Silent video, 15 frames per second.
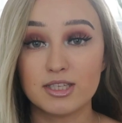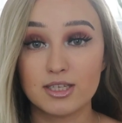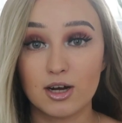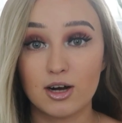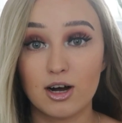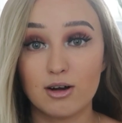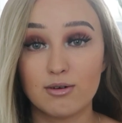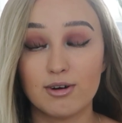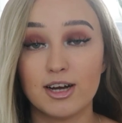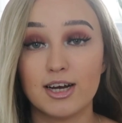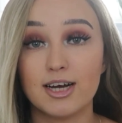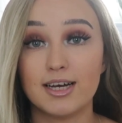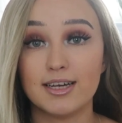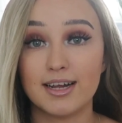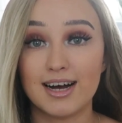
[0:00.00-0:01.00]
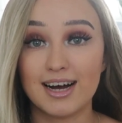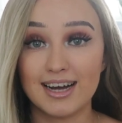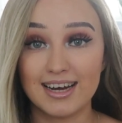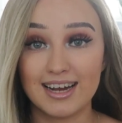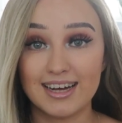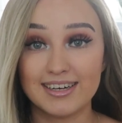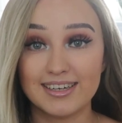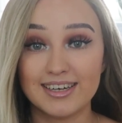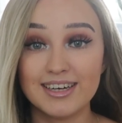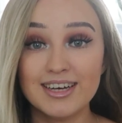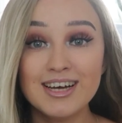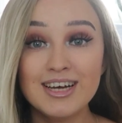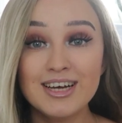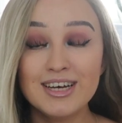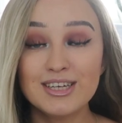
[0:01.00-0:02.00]
mascara and eyeliner
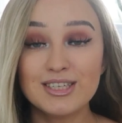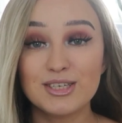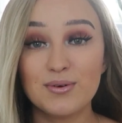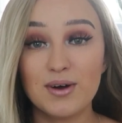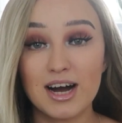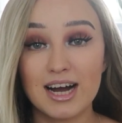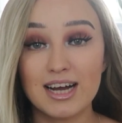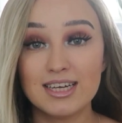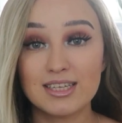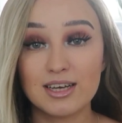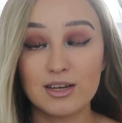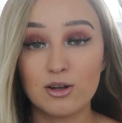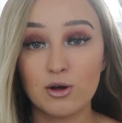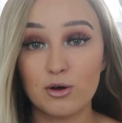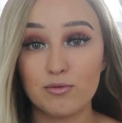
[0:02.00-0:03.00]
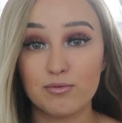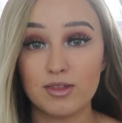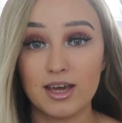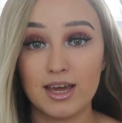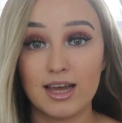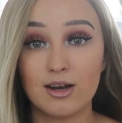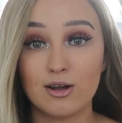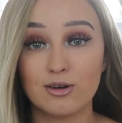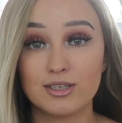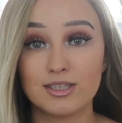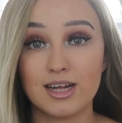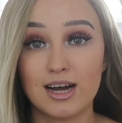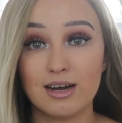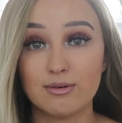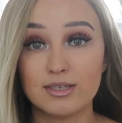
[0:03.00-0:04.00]
to hide a lot of the hair loss
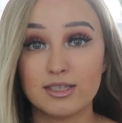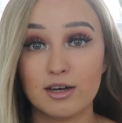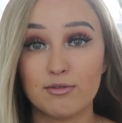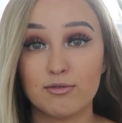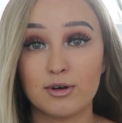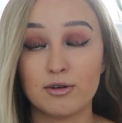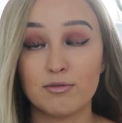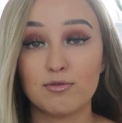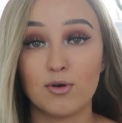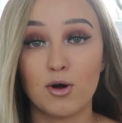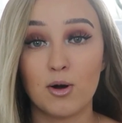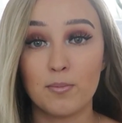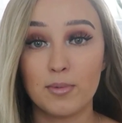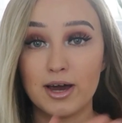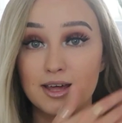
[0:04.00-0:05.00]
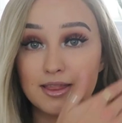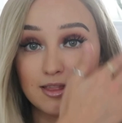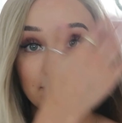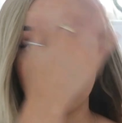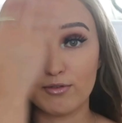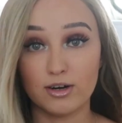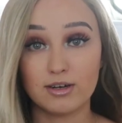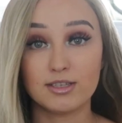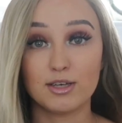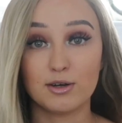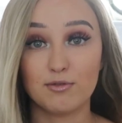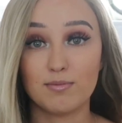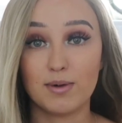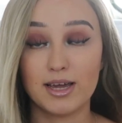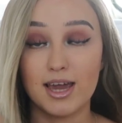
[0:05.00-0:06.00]
that I was suffering from at the front
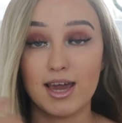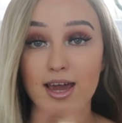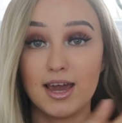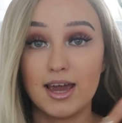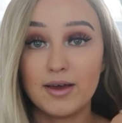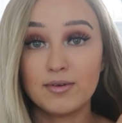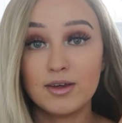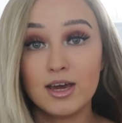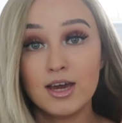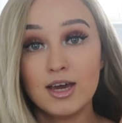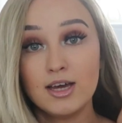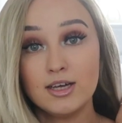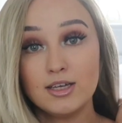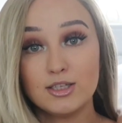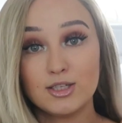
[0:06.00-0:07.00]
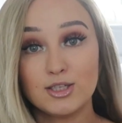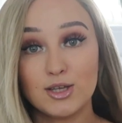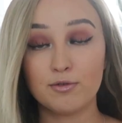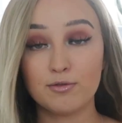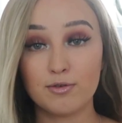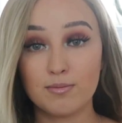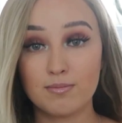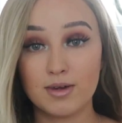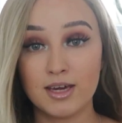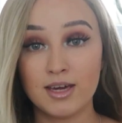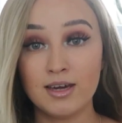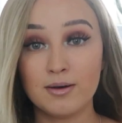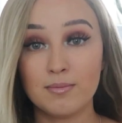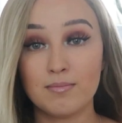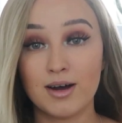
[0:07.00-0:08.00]
of my hair. So for
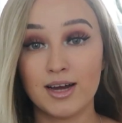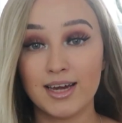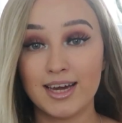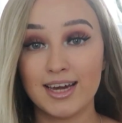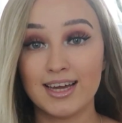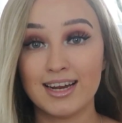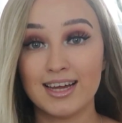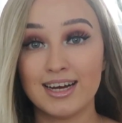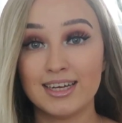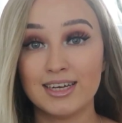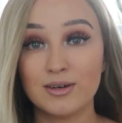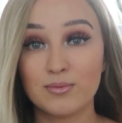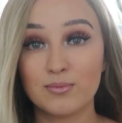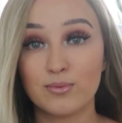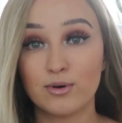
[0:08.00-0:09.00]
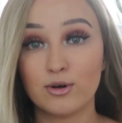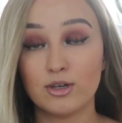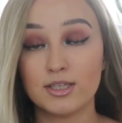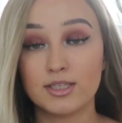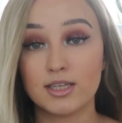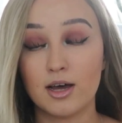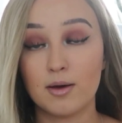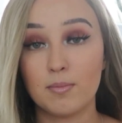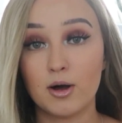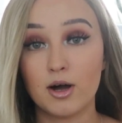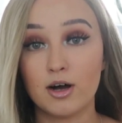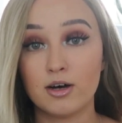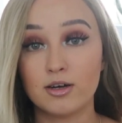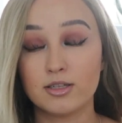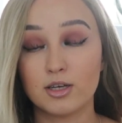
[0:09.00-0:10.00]
me, my hairline was a
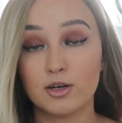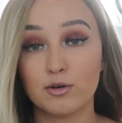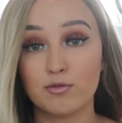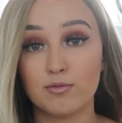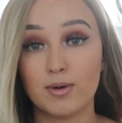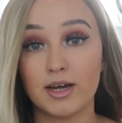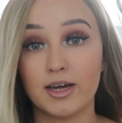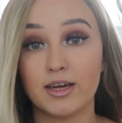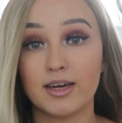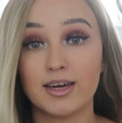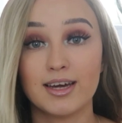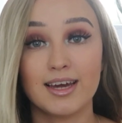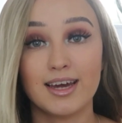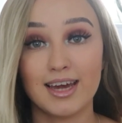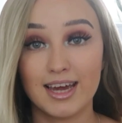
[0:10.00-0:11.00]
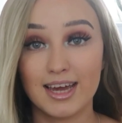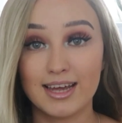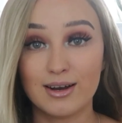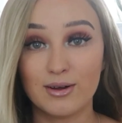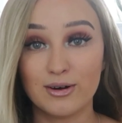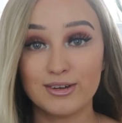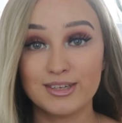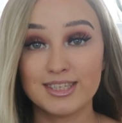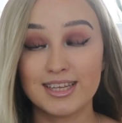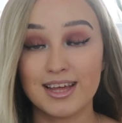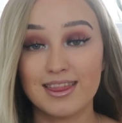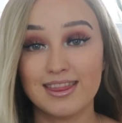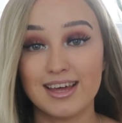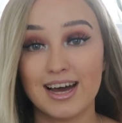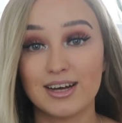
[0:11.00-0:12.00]
part of my hair loss
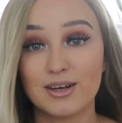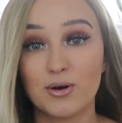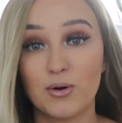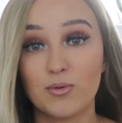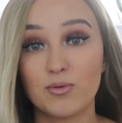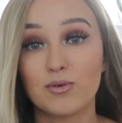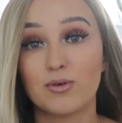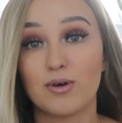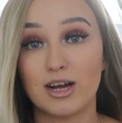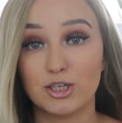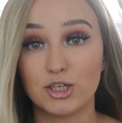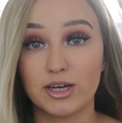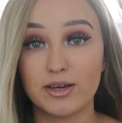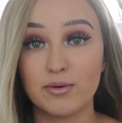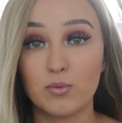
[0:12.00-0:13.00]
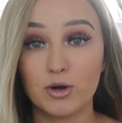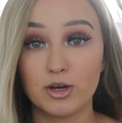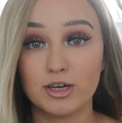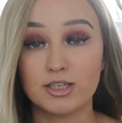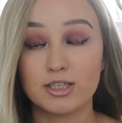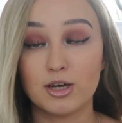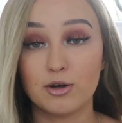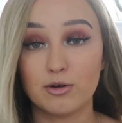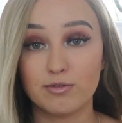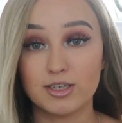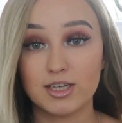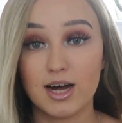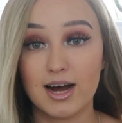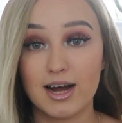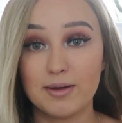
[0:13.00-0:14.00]
that got gradually worse
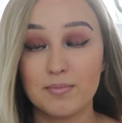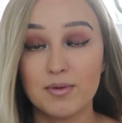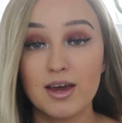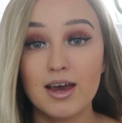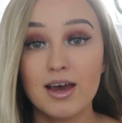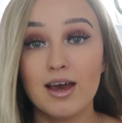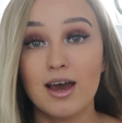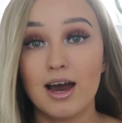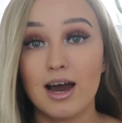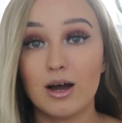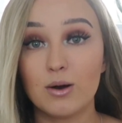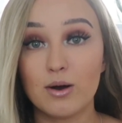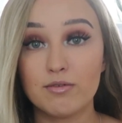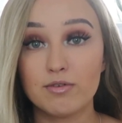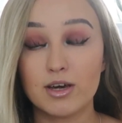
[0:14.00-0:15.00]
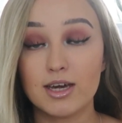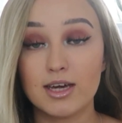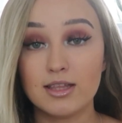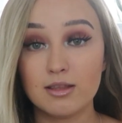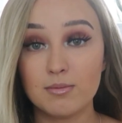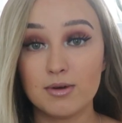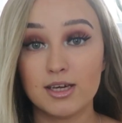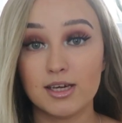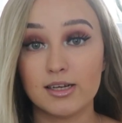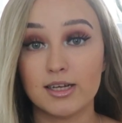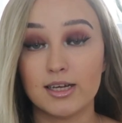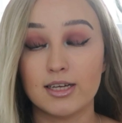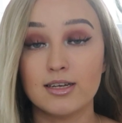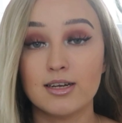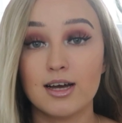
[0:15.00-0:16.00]
over time. However, in the
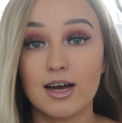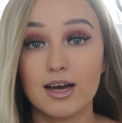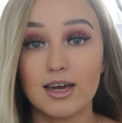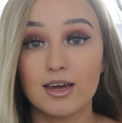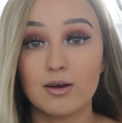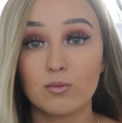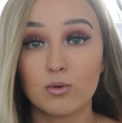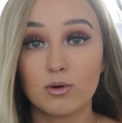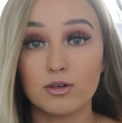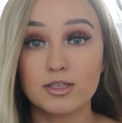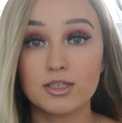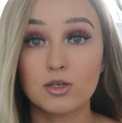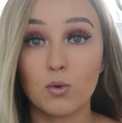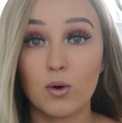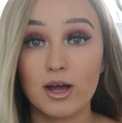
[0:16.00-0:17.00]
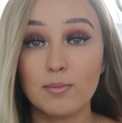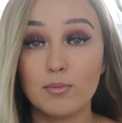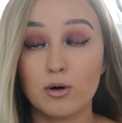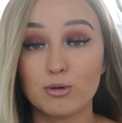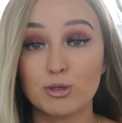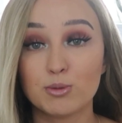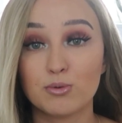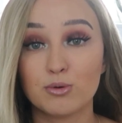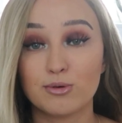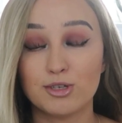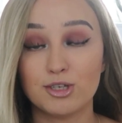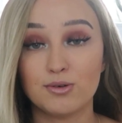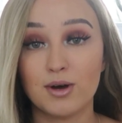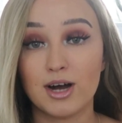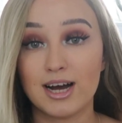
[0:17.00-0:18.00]
beginning it was quite possible
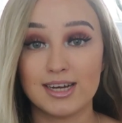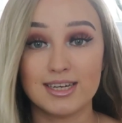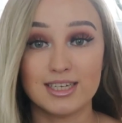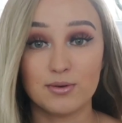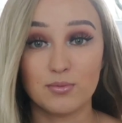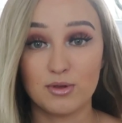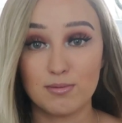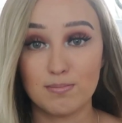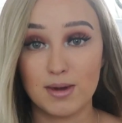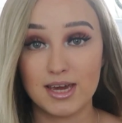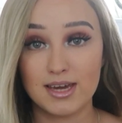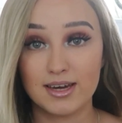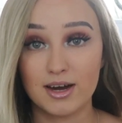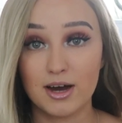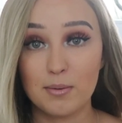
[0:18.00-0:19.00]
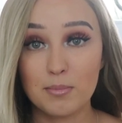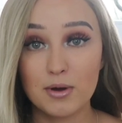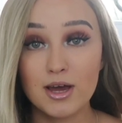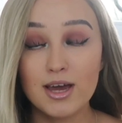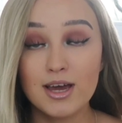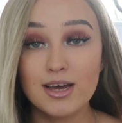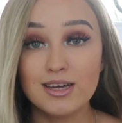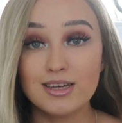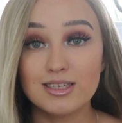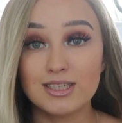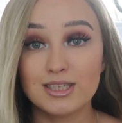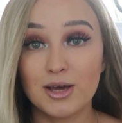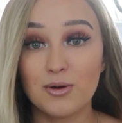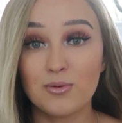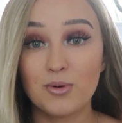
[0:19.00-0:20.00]
to hide it with makeup.
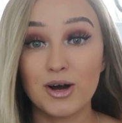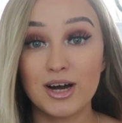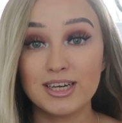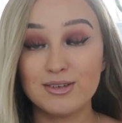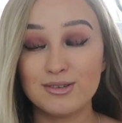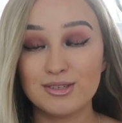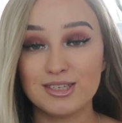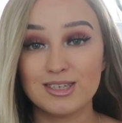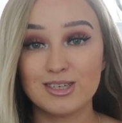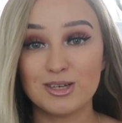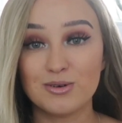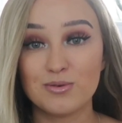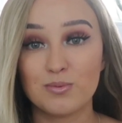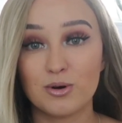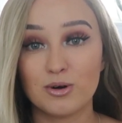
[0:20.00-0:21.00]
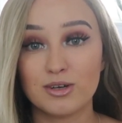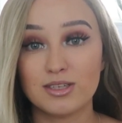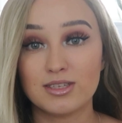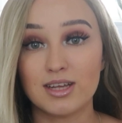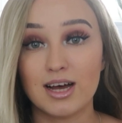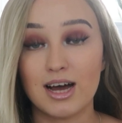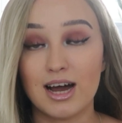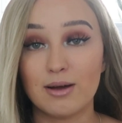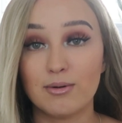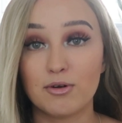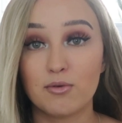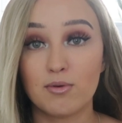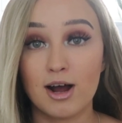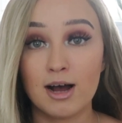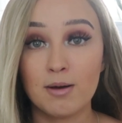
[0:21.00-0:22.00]
So what I used to do was I
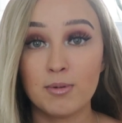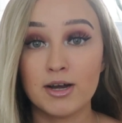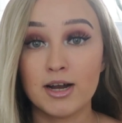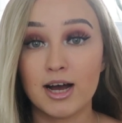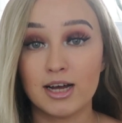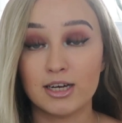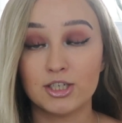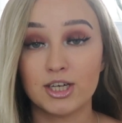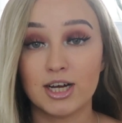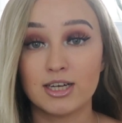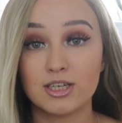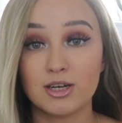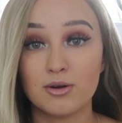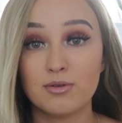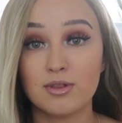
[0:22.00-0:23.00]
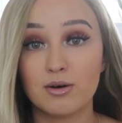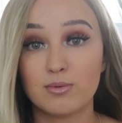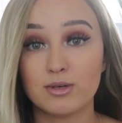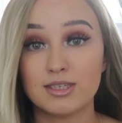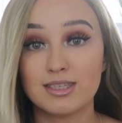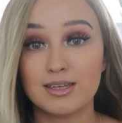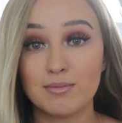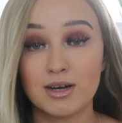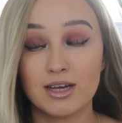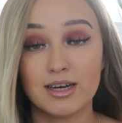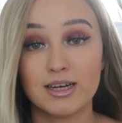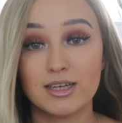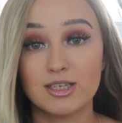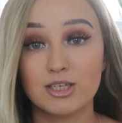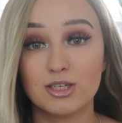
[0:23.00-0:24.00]
would grab an eyeshadow that was
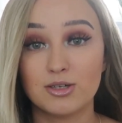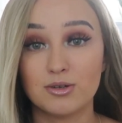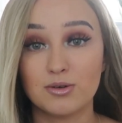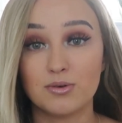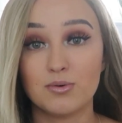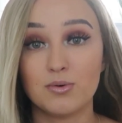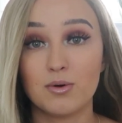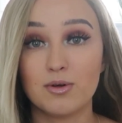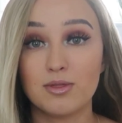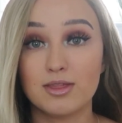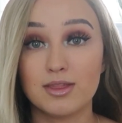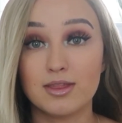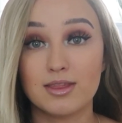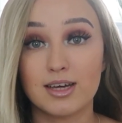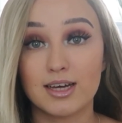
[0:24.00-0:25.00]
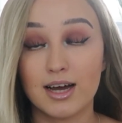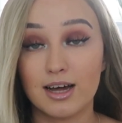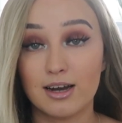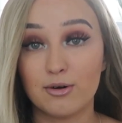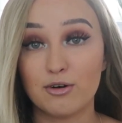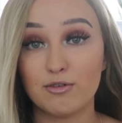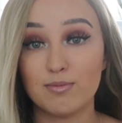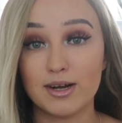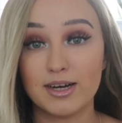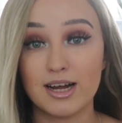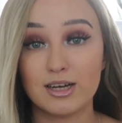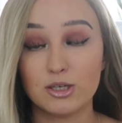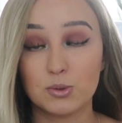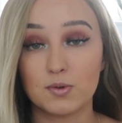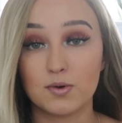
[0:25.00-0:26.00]
similar to the colour of my
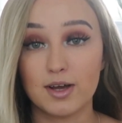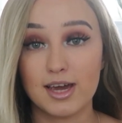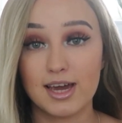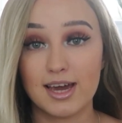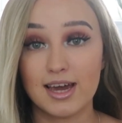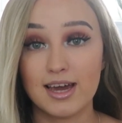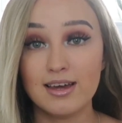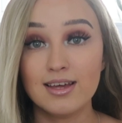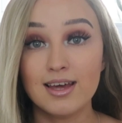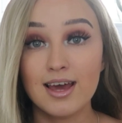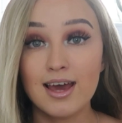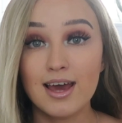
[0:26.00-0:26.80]
natural hair,